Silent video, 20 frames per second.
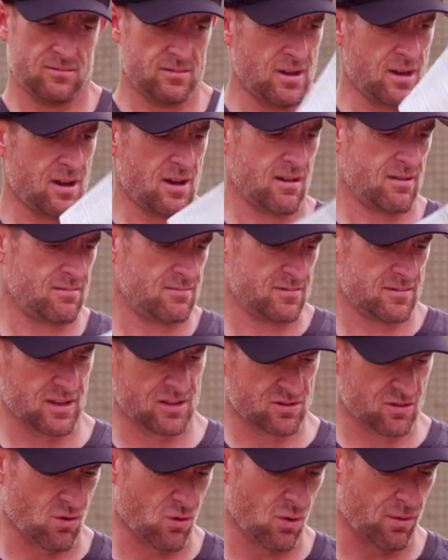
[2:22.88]
Yeah,
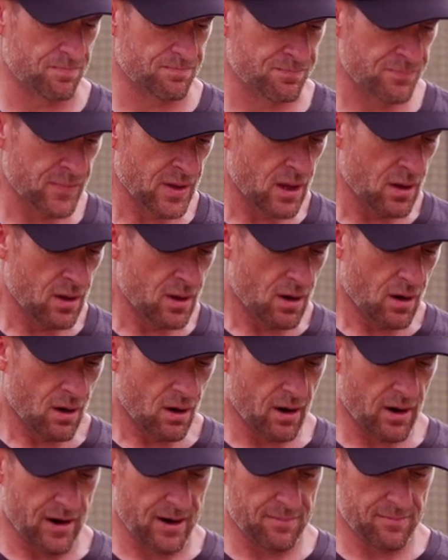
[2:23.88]
that's cool.
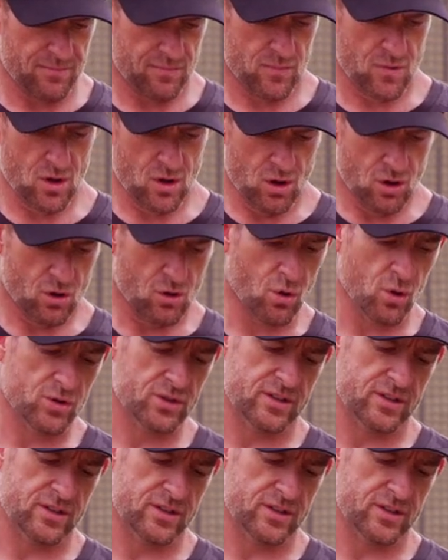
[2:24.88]
All right, cool